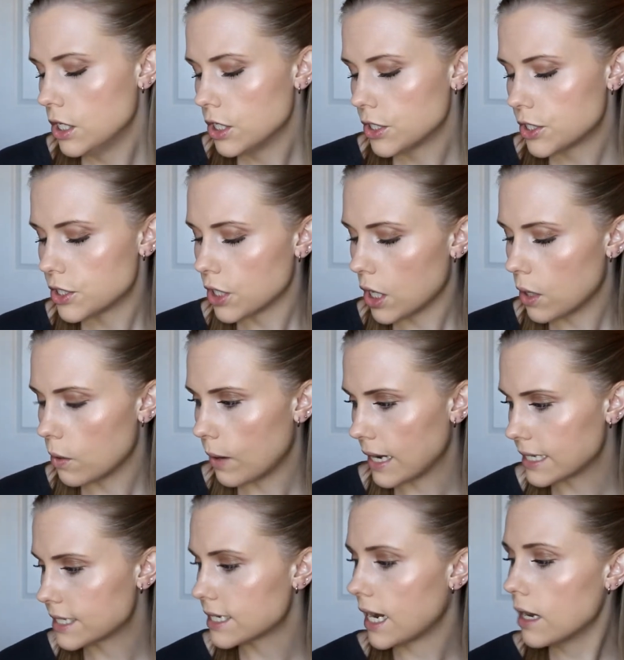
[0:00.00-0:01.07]
So
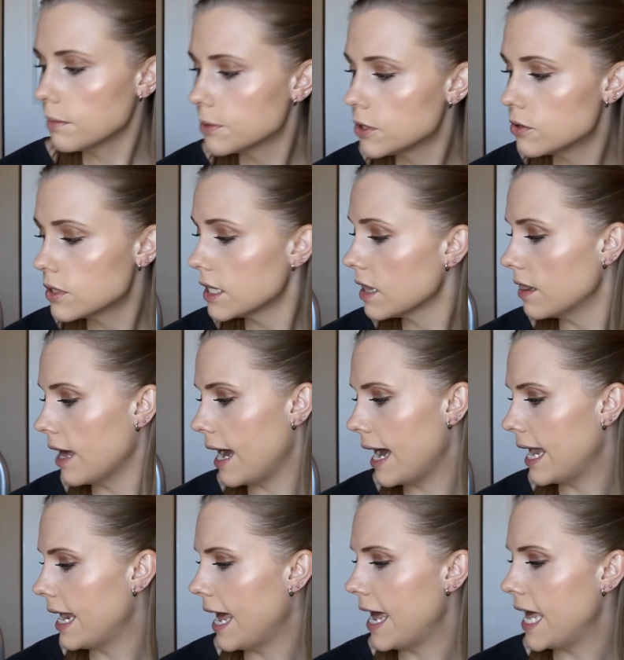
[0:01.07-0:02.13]
I stopped using
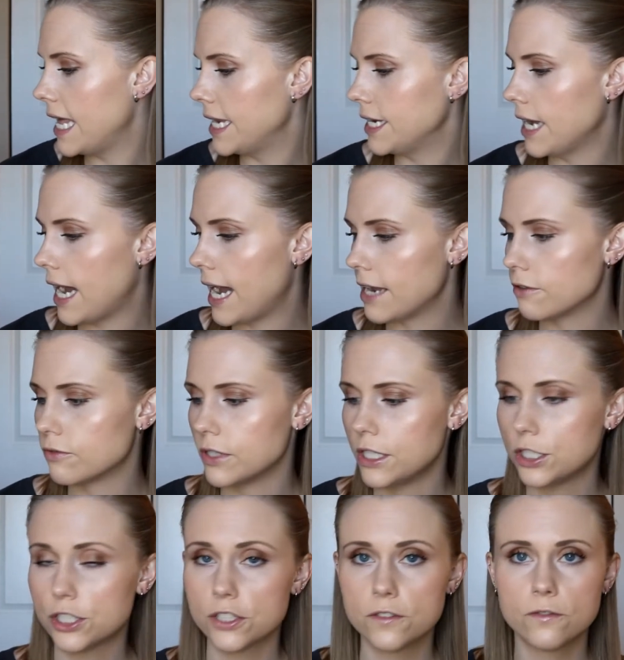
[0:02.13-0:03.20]
that and I
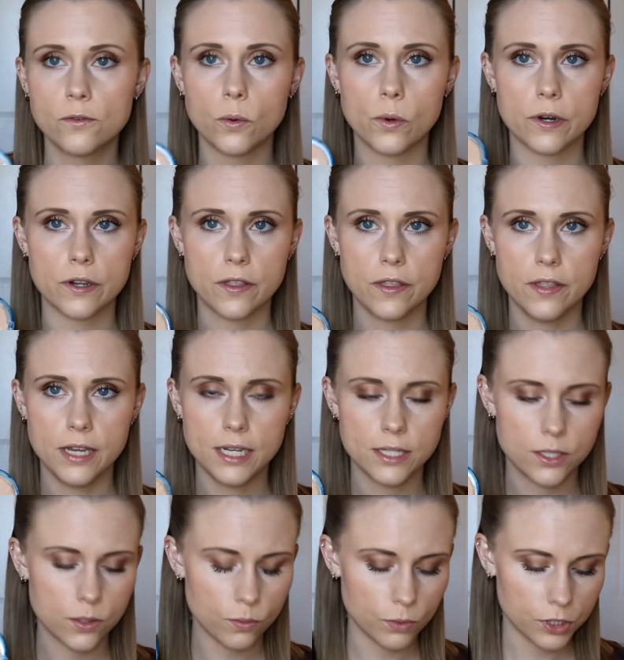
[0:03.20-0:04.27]
reached for
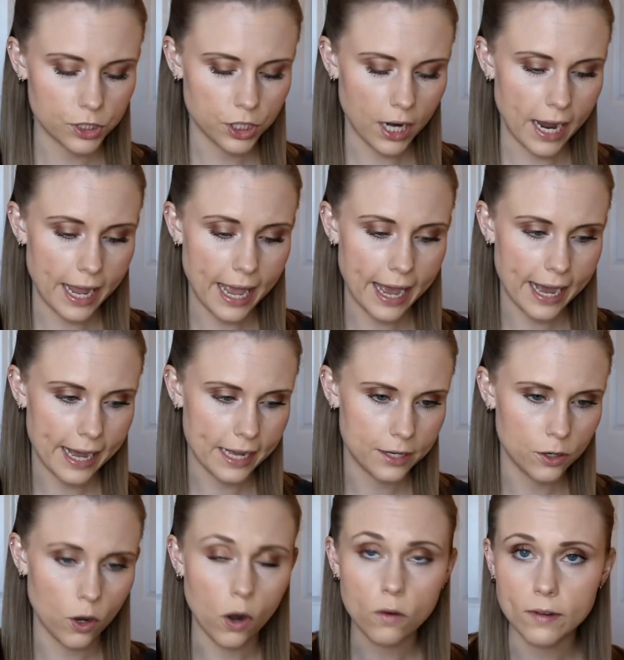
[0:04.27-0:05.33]
this, which I
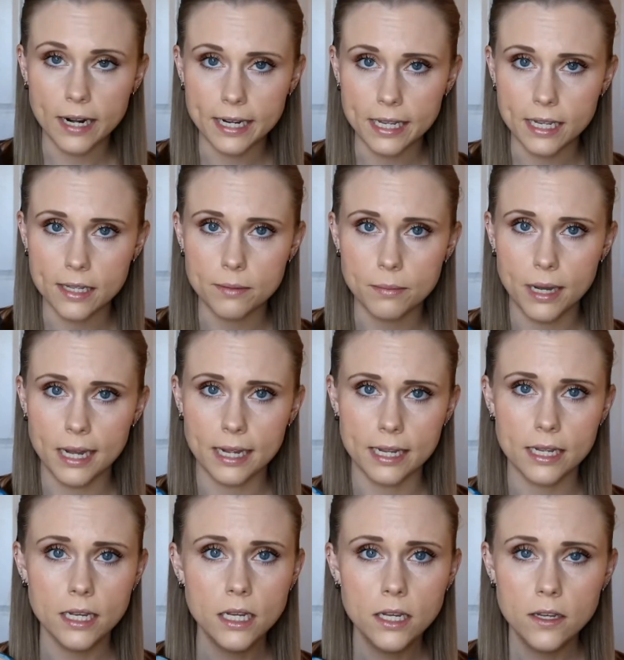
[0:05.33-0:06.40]
had already in
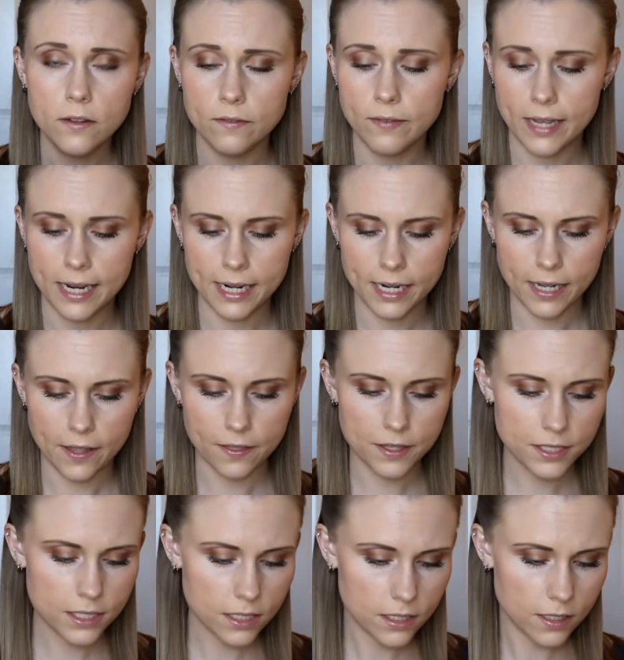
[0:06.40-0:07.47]
my vanity.
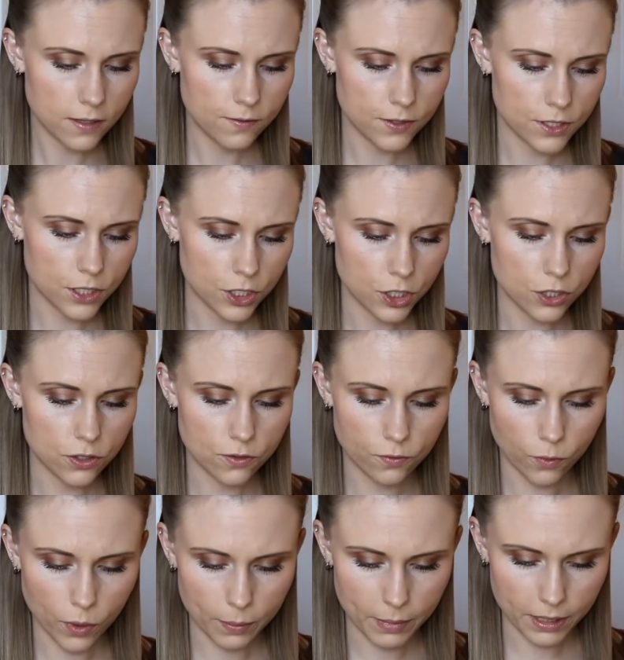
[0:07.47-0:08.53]
This is the Physicians
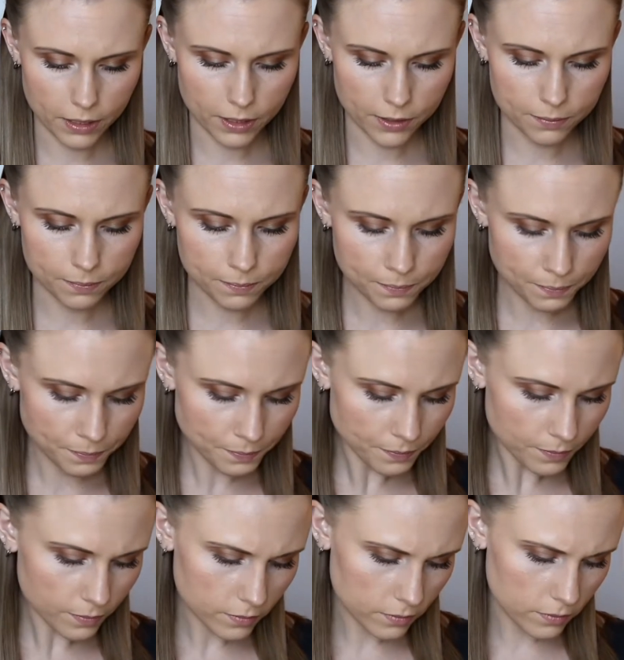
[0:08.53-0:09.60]
Formula,
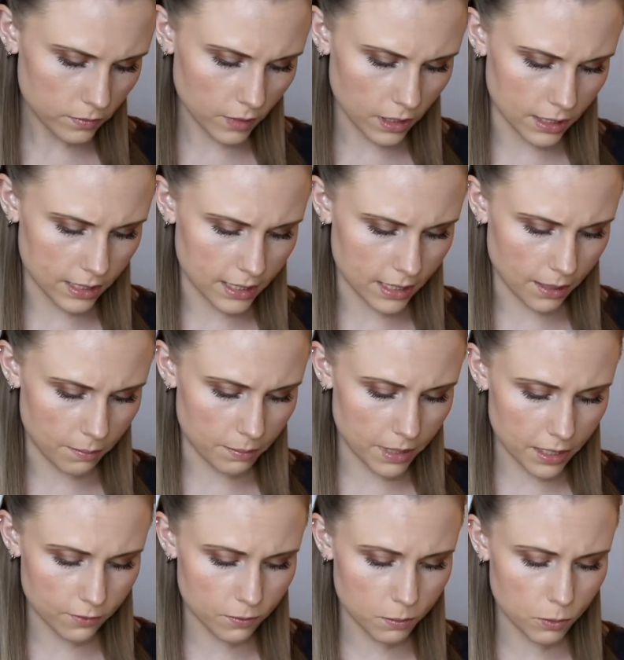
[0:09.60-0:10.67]
let's see,
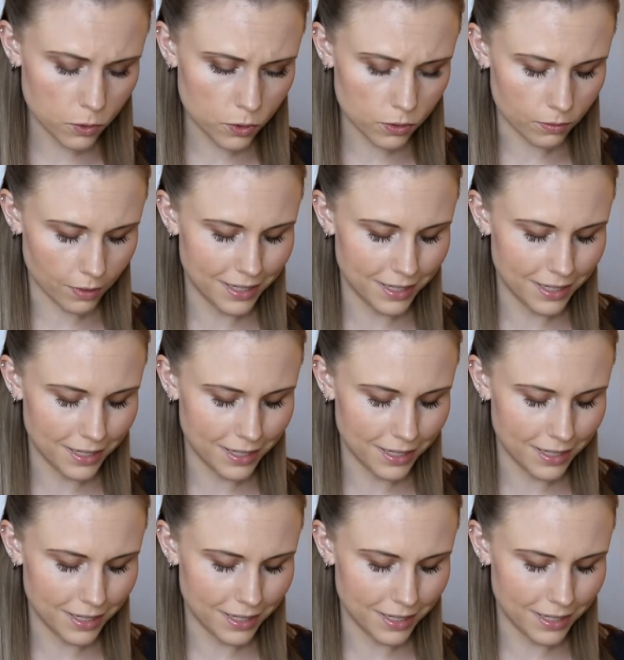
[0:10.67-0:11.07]
mineral